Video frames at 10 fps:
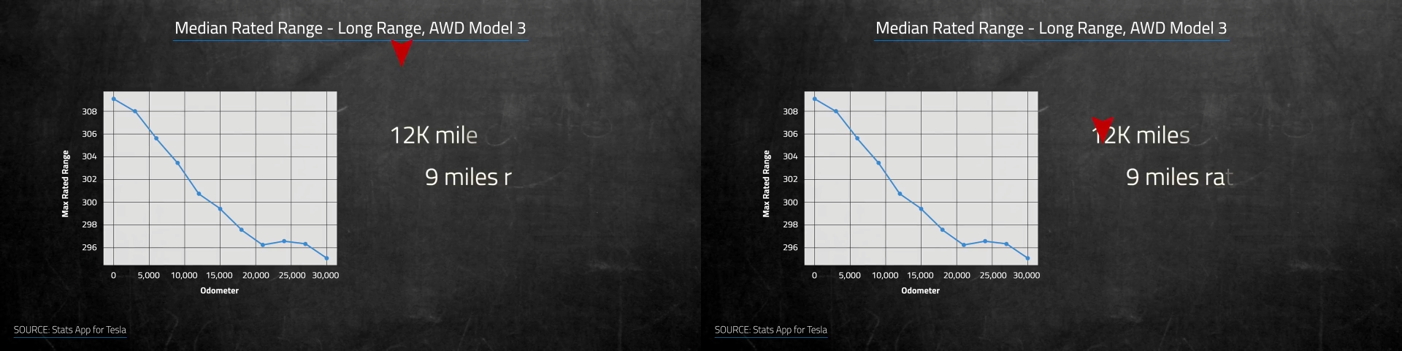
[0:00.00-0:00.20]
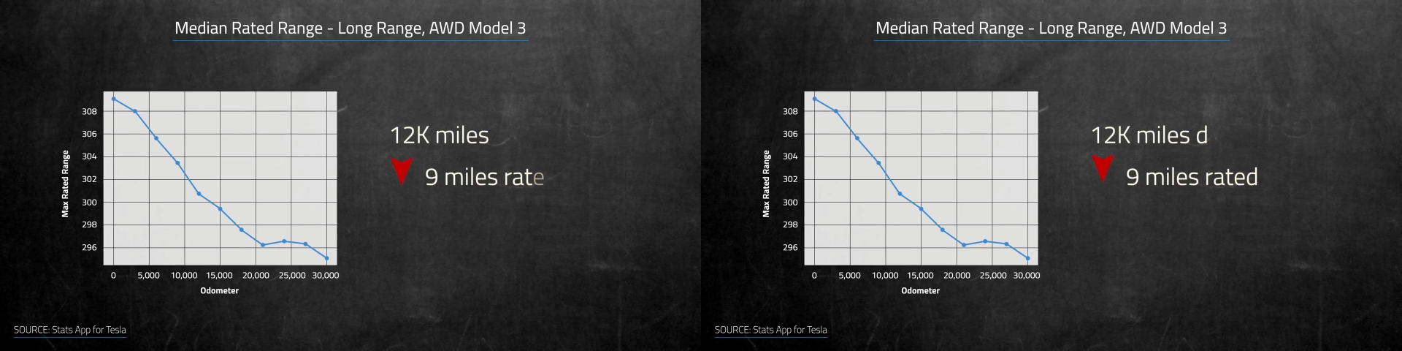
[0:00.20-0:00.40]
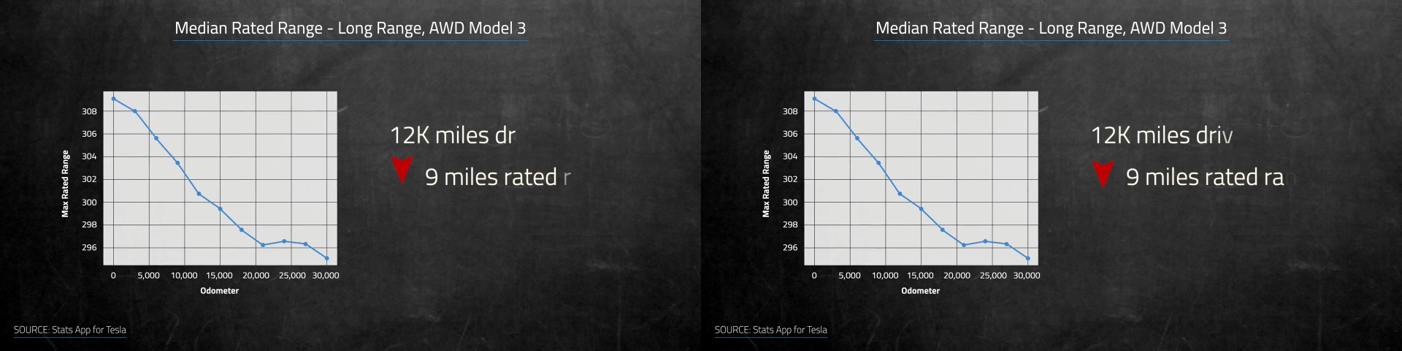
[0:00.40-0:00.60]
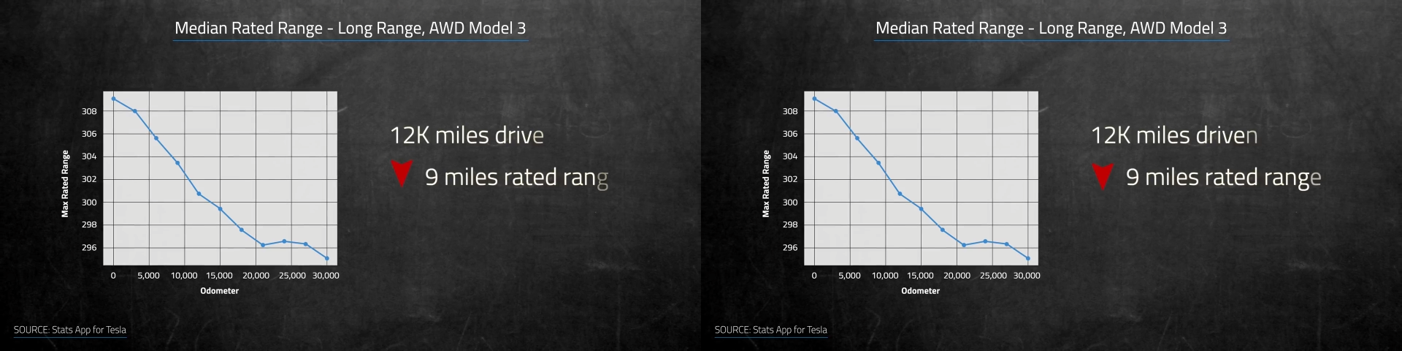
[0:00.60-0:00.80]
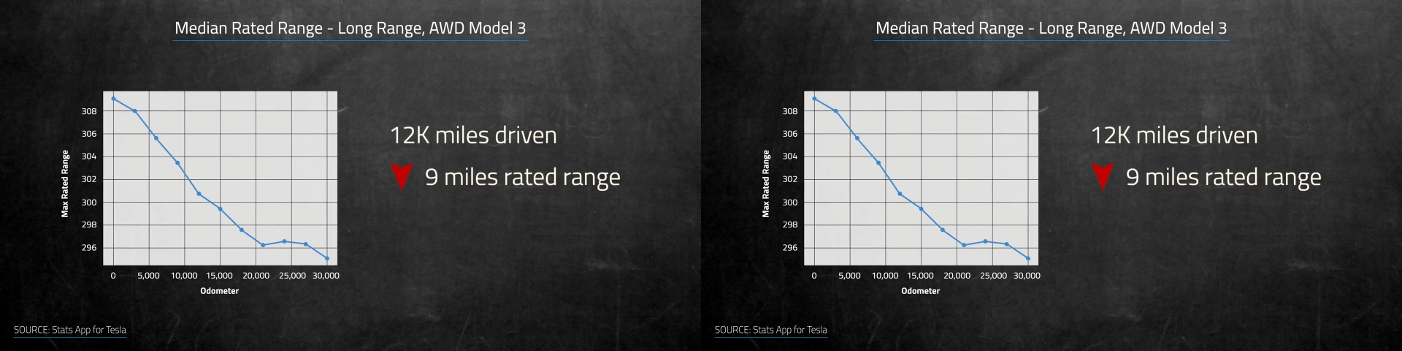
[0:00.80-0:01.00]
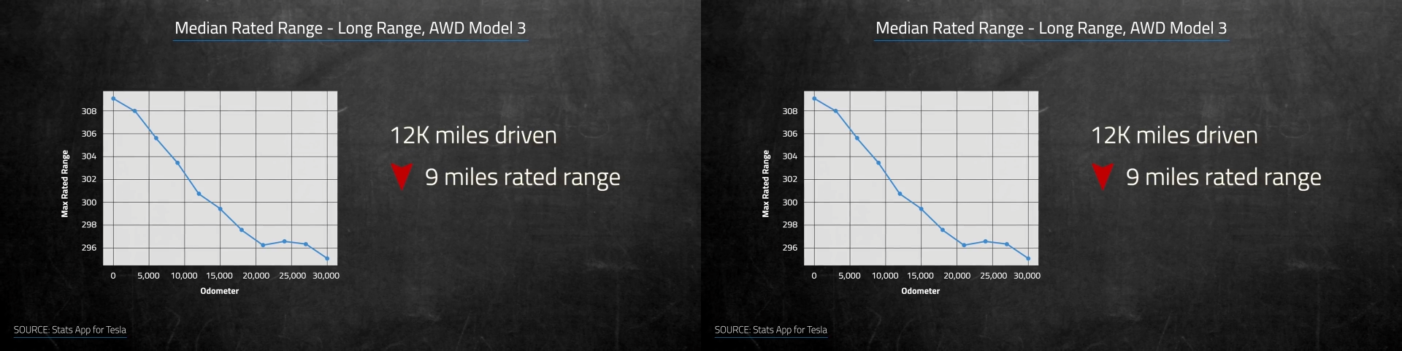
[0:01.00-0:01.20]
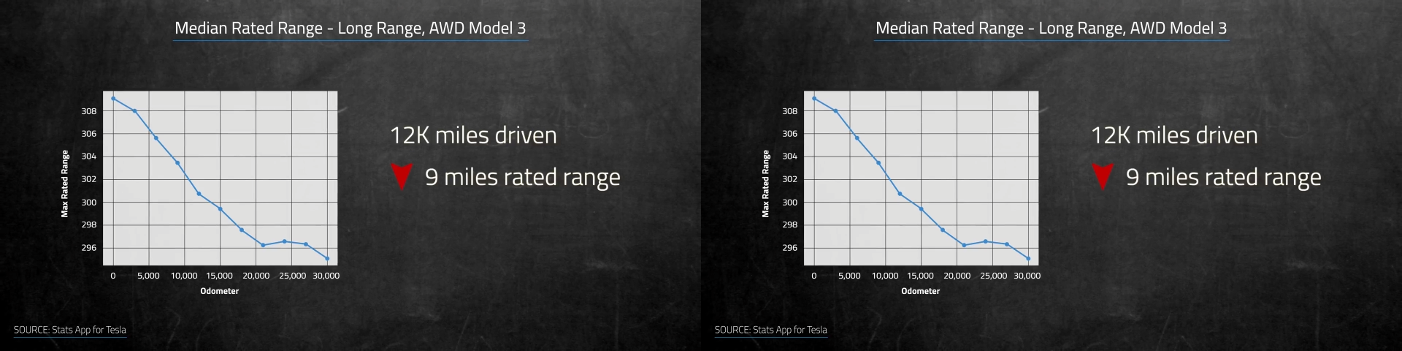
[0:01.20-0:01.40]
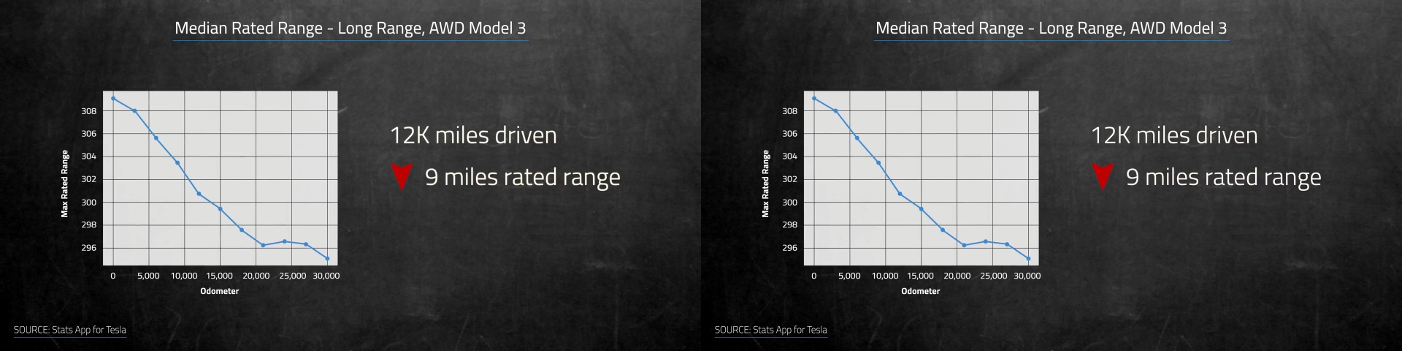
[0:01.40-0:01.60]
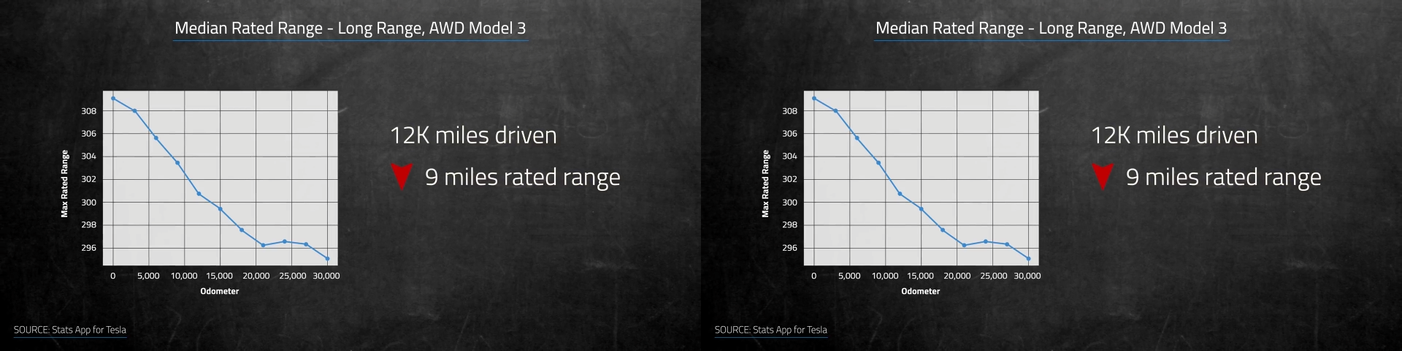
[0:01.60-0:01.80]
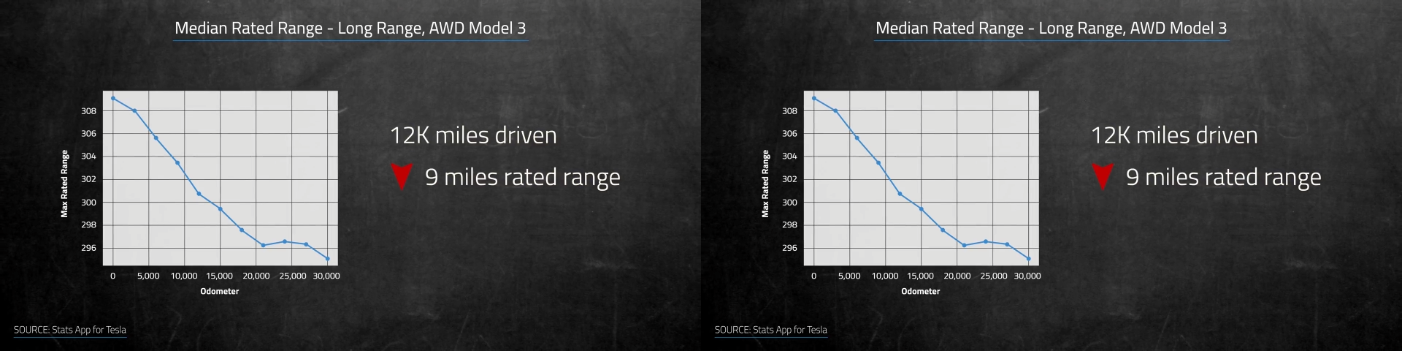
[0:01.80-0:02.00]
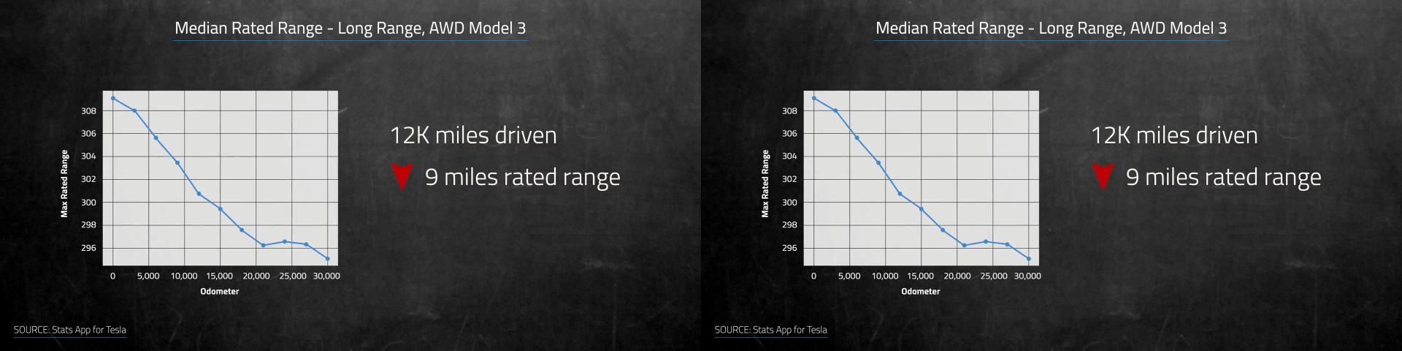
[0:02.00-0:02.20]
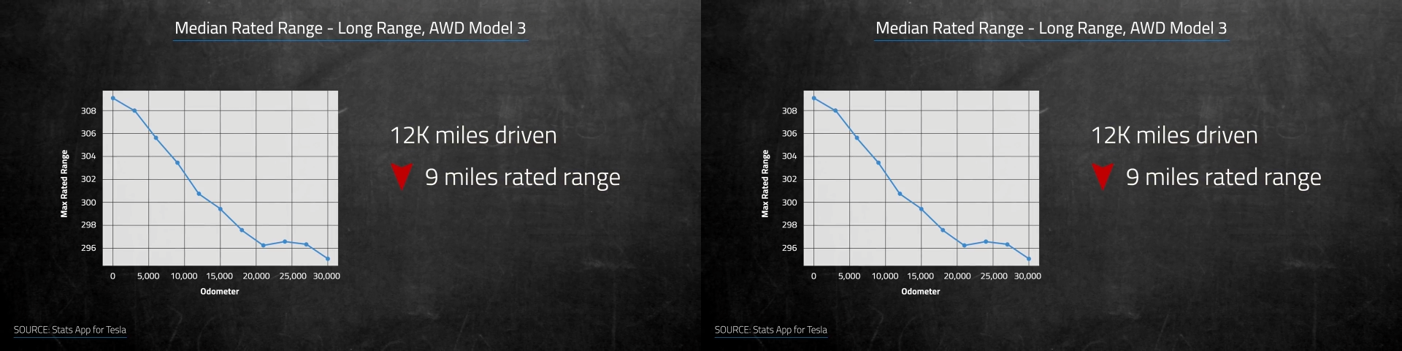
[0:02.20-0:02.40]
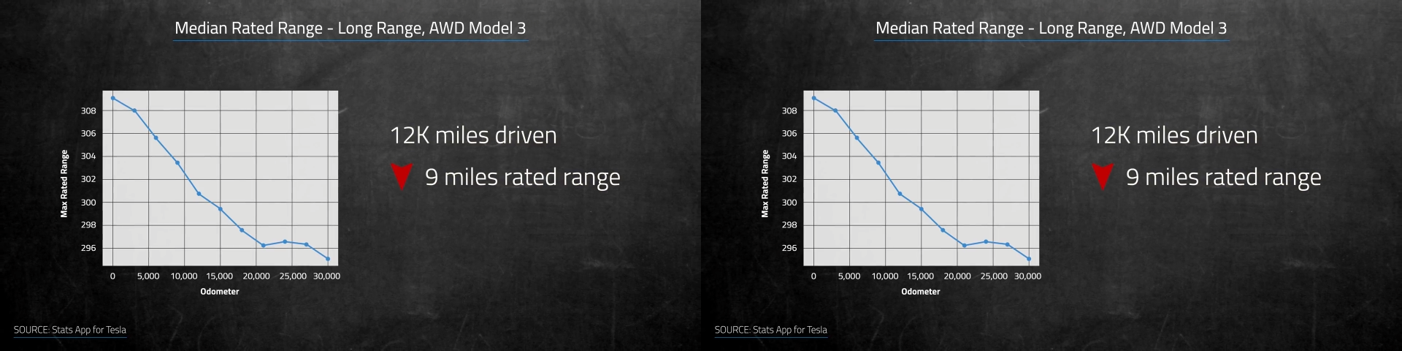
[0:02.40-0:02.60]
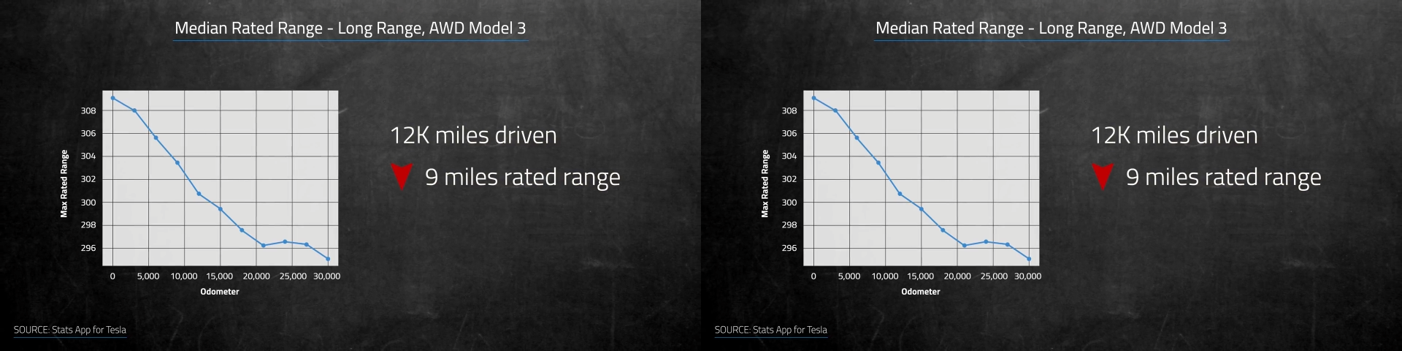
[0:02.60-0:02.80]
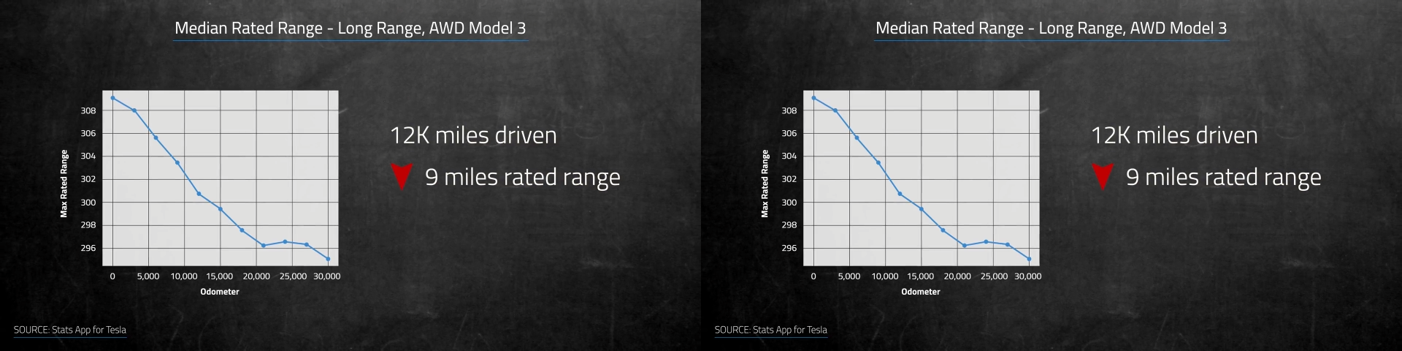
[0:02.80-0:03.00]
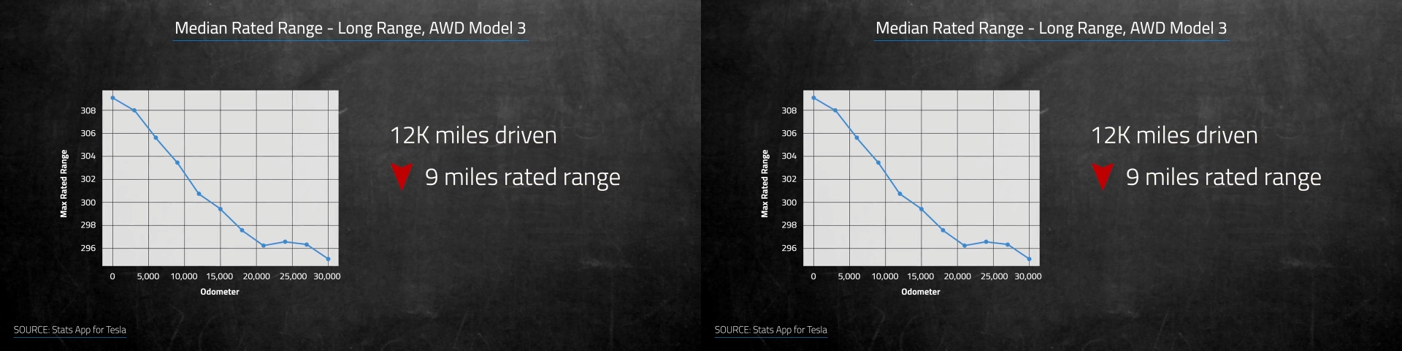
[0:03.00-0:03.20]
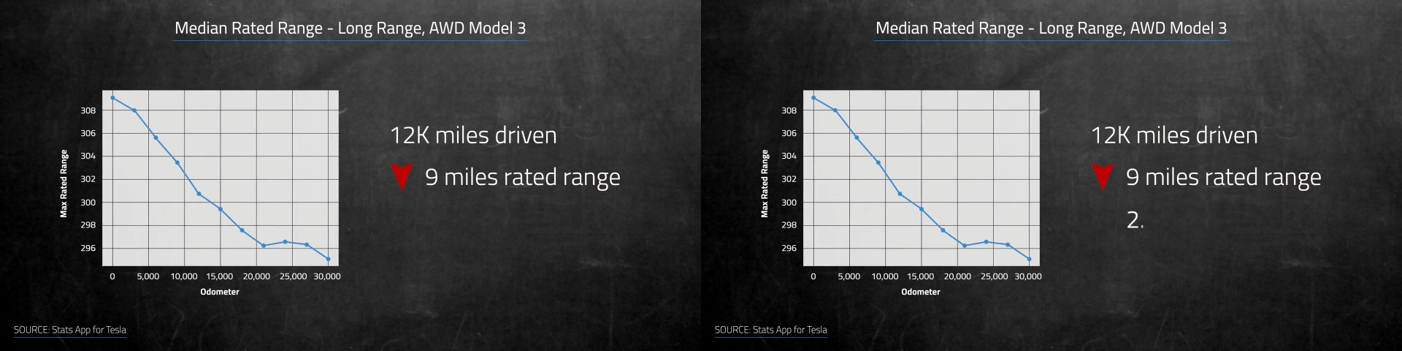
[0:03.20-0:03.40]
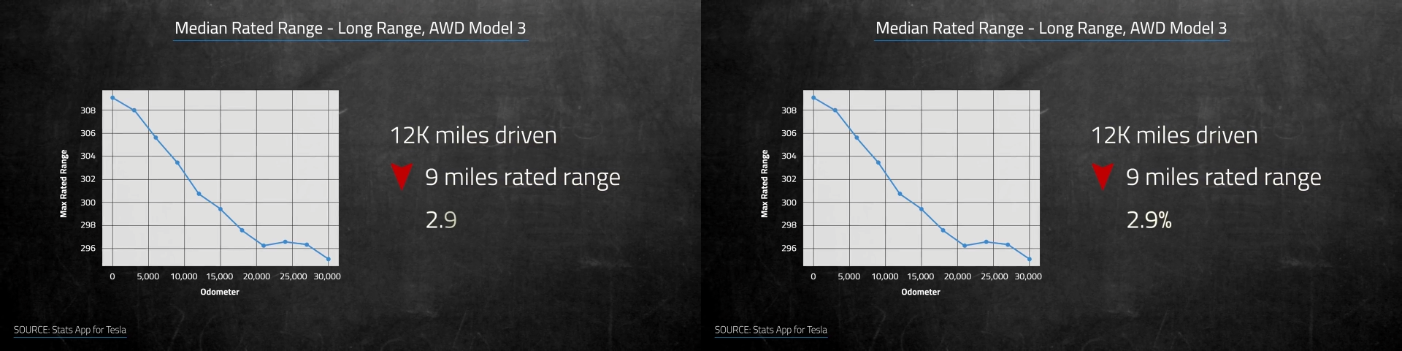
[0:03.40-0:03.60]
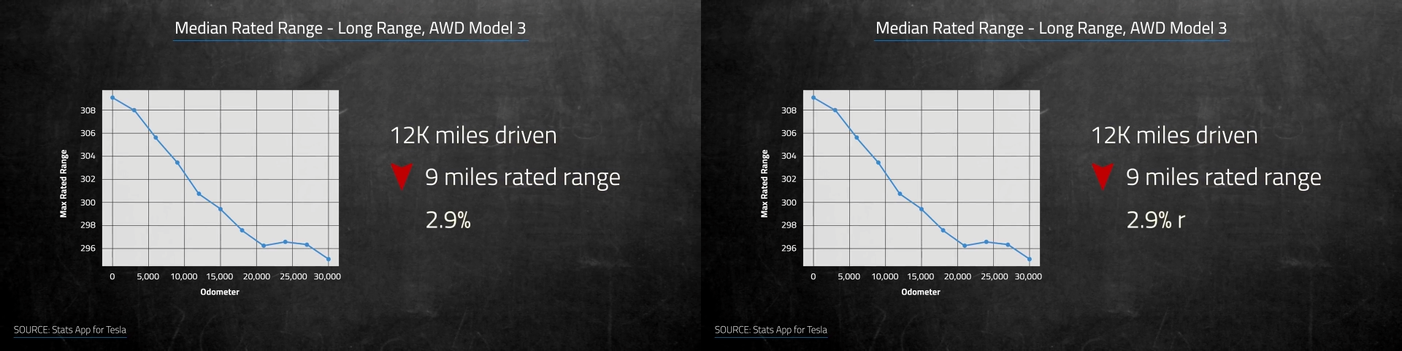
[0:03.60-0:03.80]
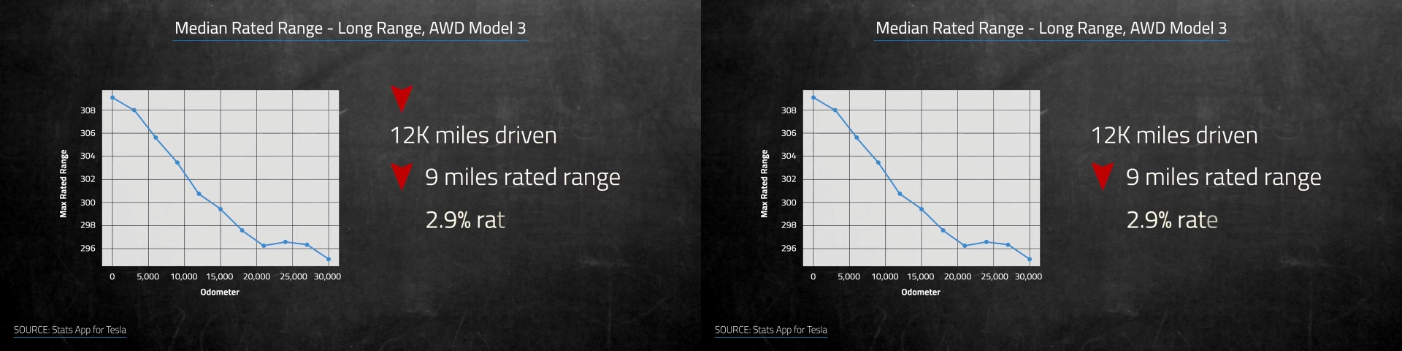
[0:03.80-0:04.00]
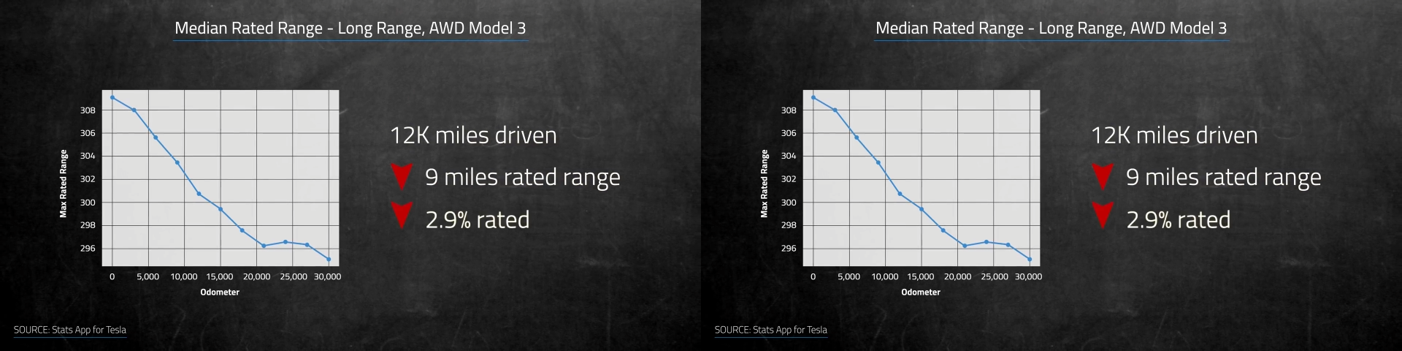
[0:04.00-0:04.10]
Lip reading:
No face is visible, so there are no lips to read.